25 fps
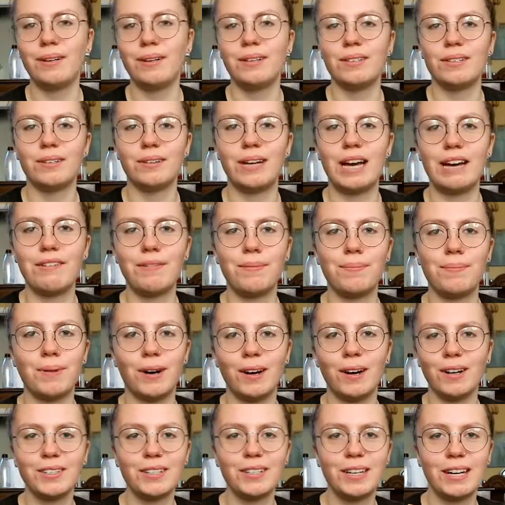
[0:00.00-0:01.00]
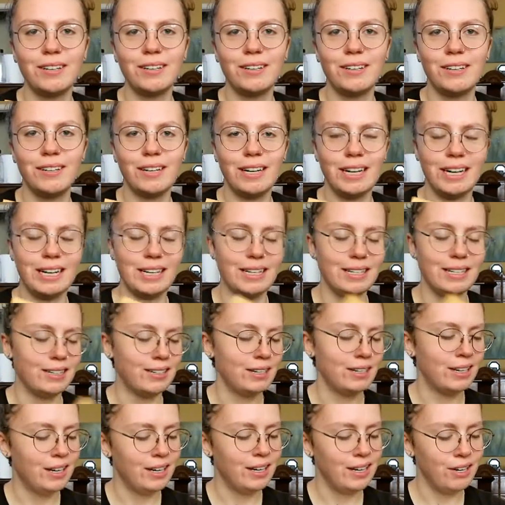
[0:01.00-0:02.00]
So I have a box cutter and
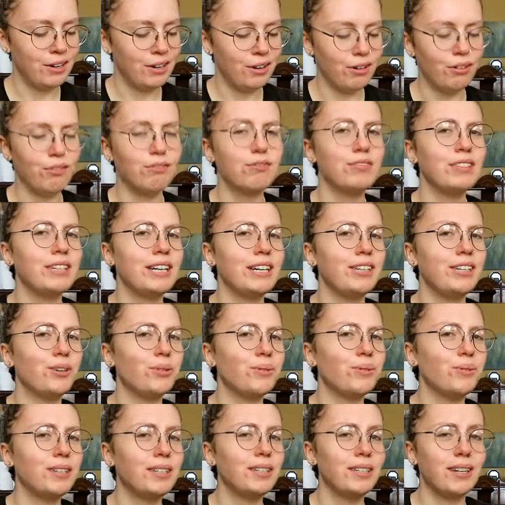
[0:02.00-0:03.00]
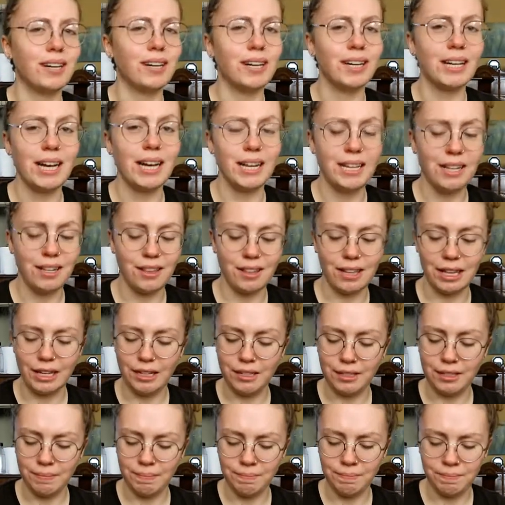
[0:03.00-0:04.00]
hopefully I don't cut
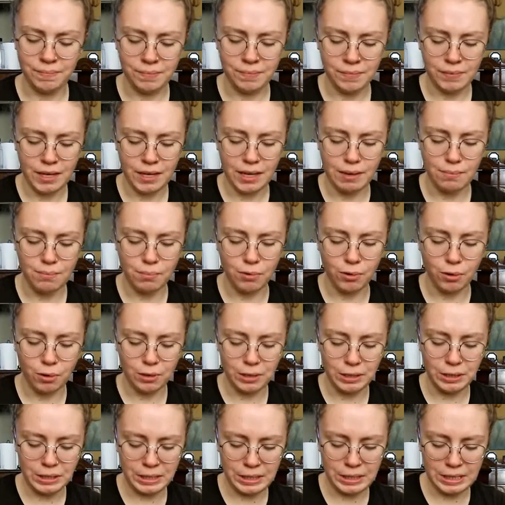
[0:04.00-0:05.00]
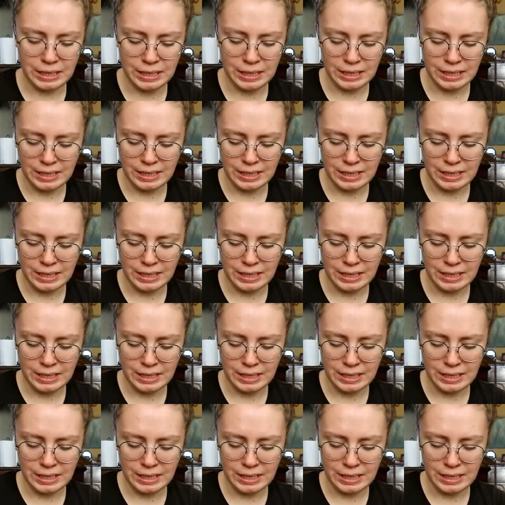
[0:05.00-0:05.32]
anything important.